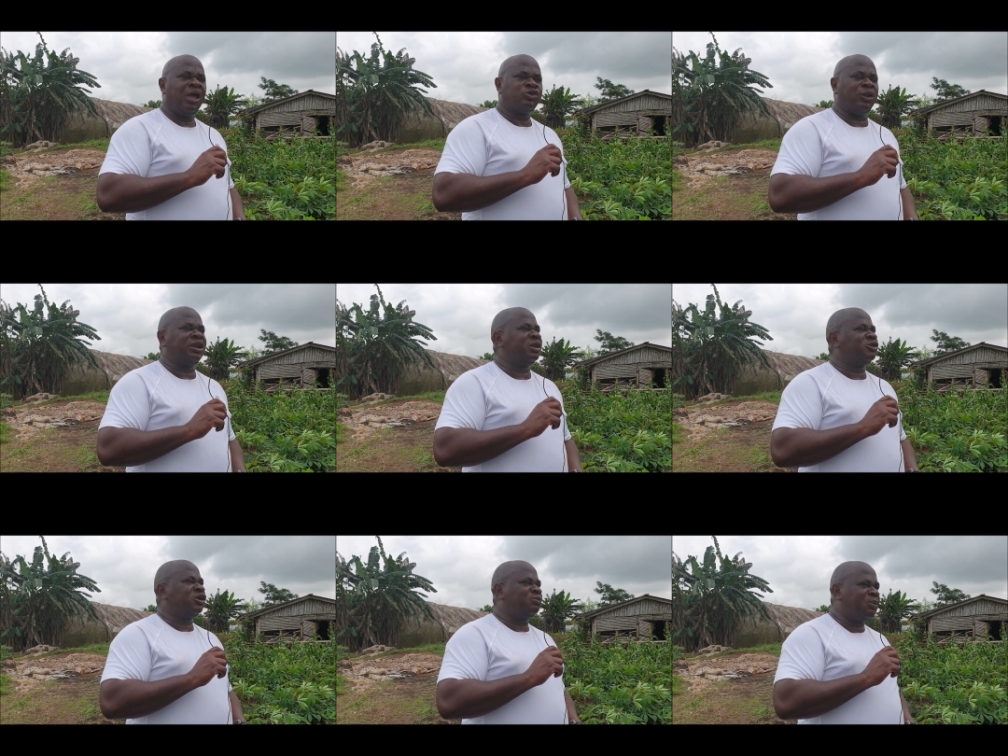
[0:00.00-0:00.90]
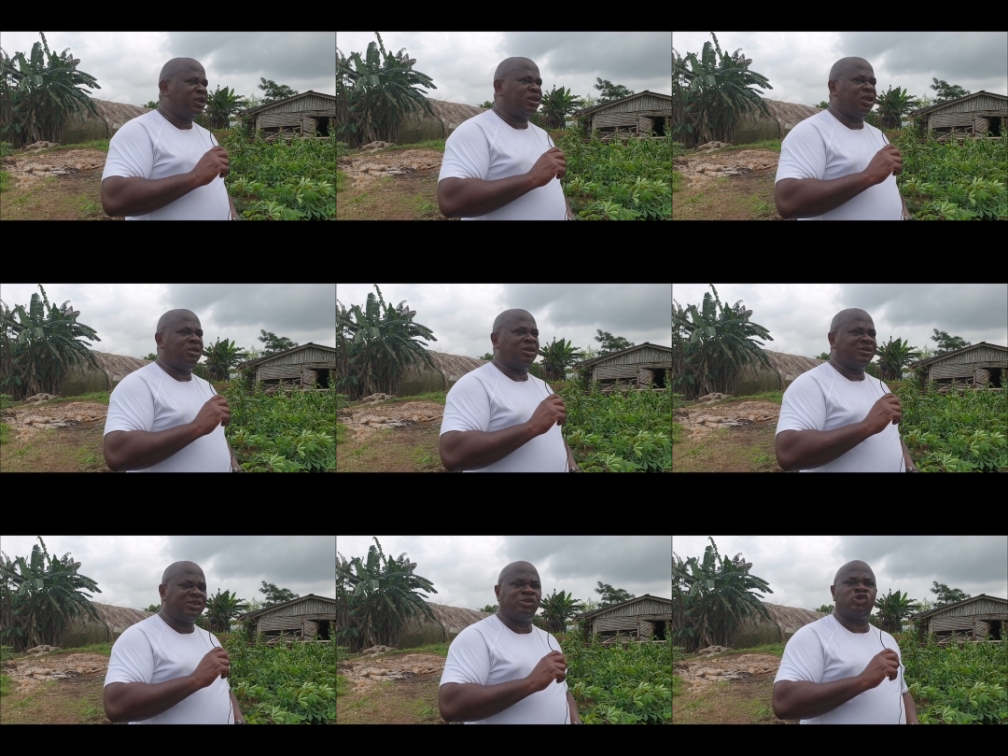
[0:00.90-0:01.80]
so that the, the
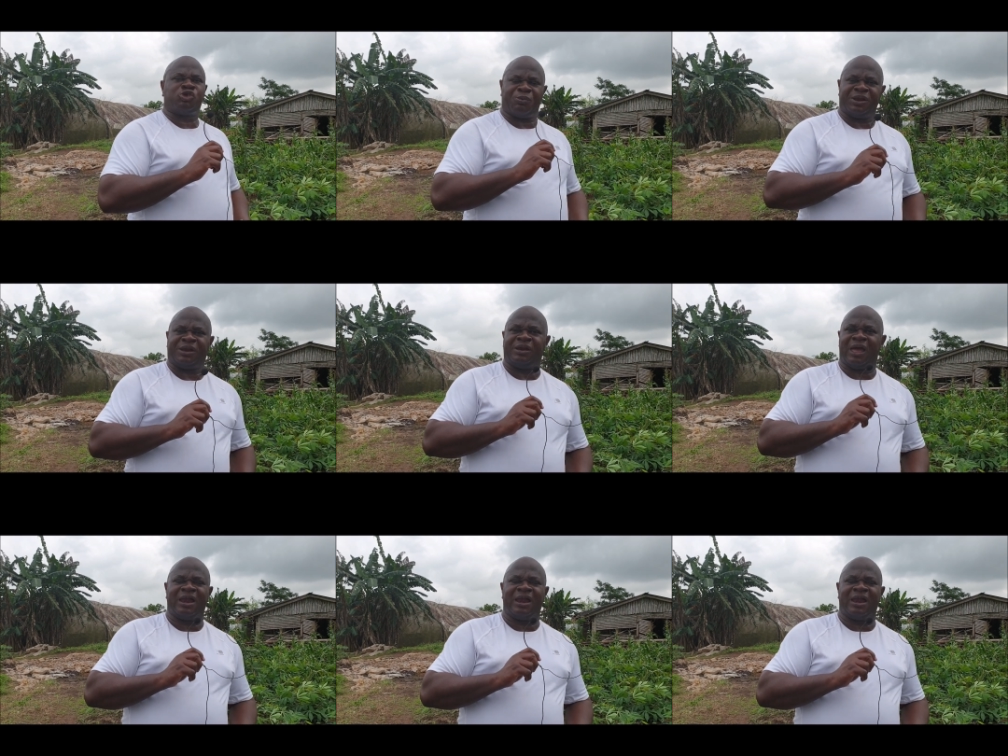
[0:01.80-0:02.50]
disease is not spreading.